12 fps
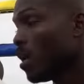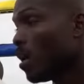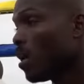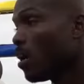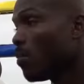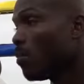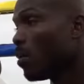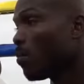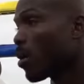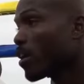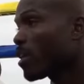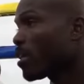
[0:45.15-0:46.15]
Uh, but
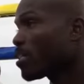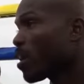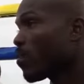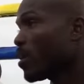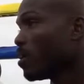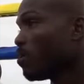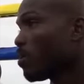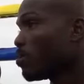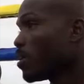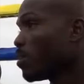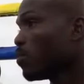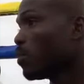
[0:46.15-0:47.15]
Marquez, I rate him up
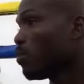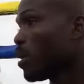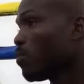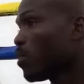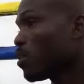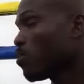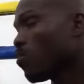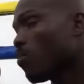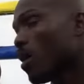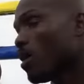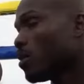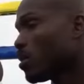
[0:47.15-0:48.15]
there with Mayweather,
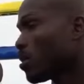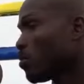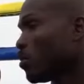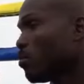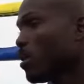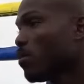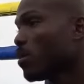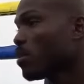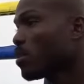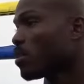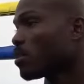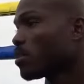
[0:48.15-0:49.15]
right there with Mayweather
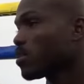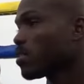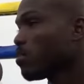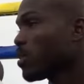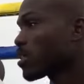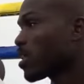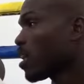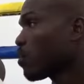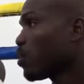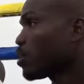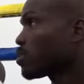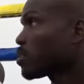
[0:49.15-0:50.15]
as, as the best
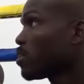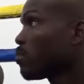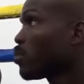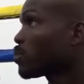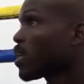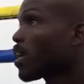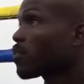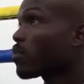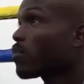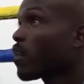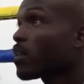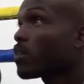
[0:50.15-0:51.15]
counterpuncher and the most
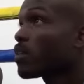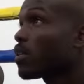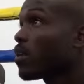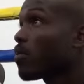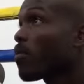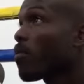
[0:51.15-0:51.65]
accurate fighter in the game.